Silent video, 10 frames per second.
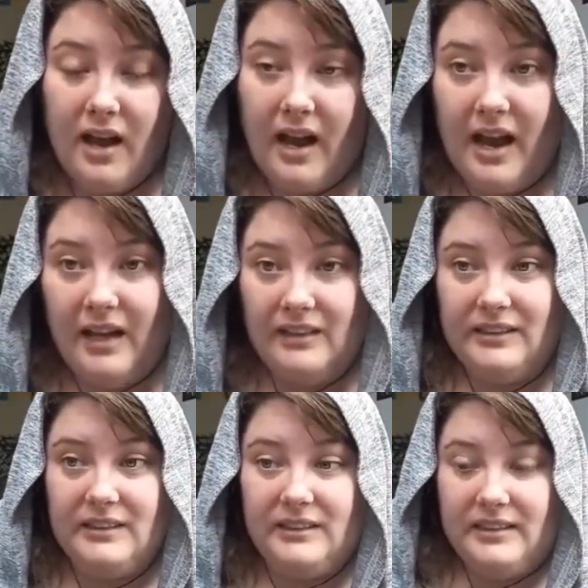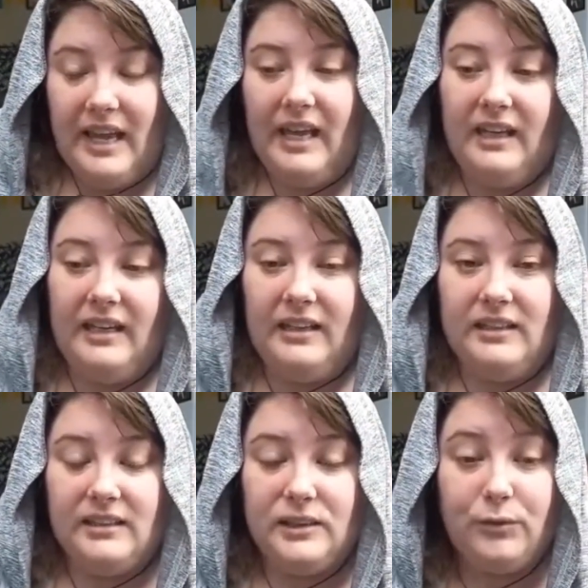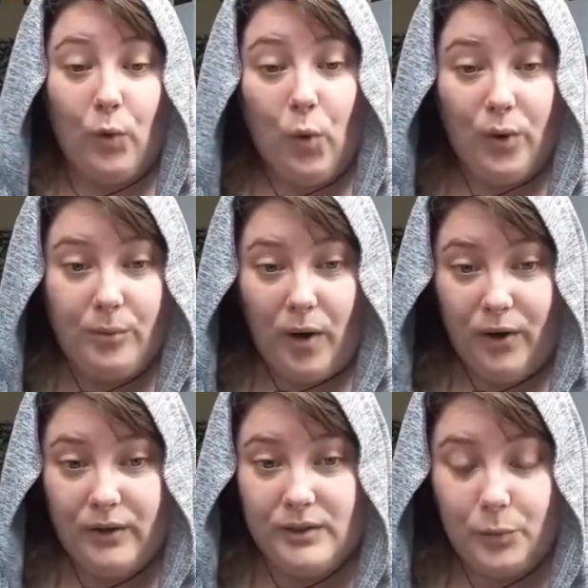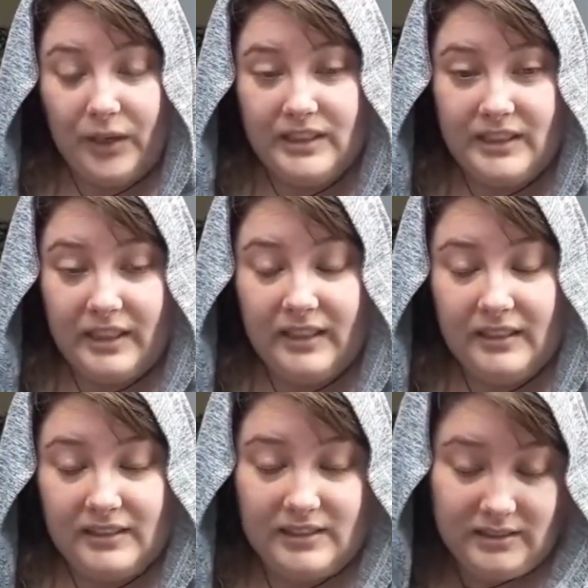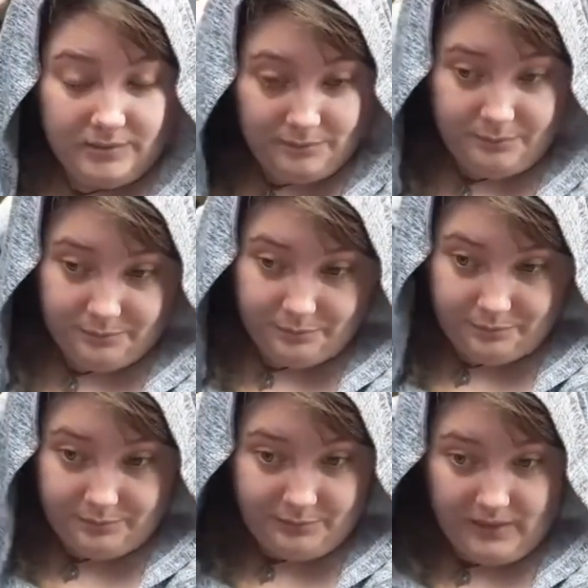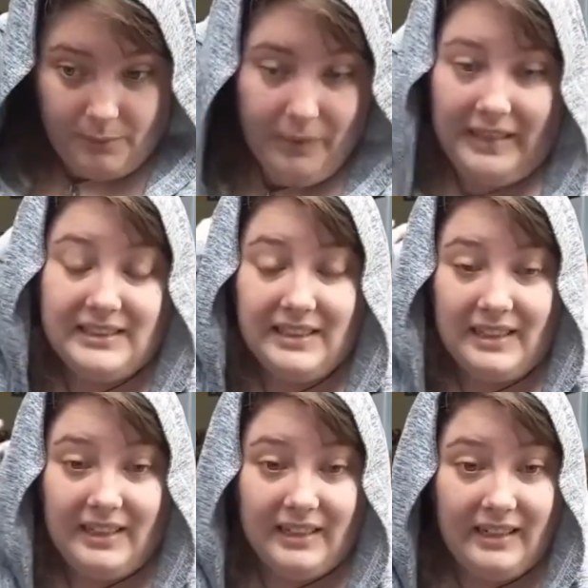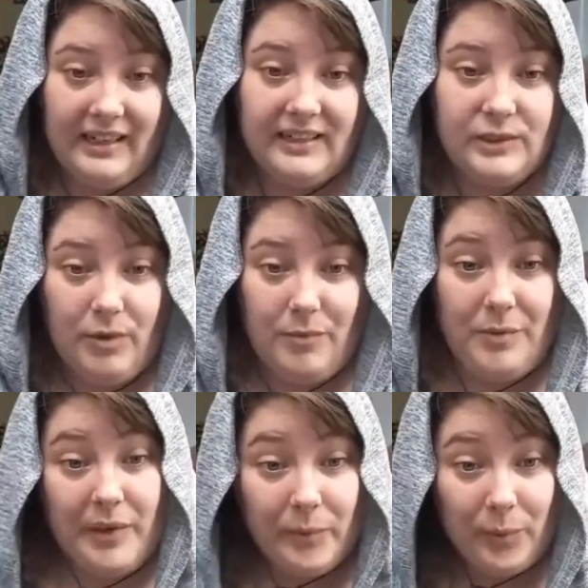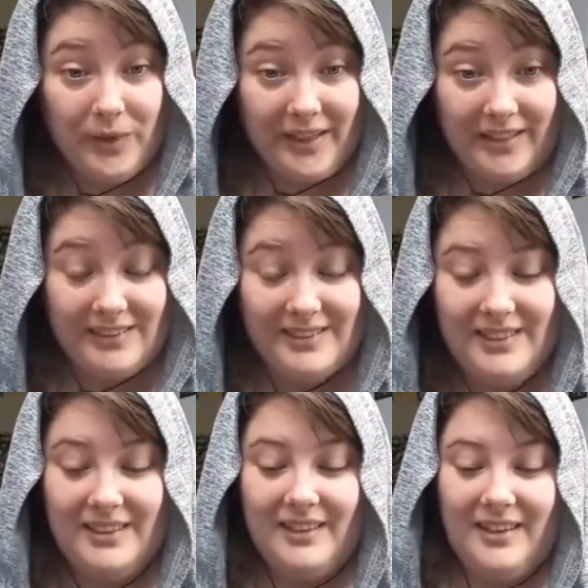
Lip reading: And there is fawn mode, which is basically, it's when we people please.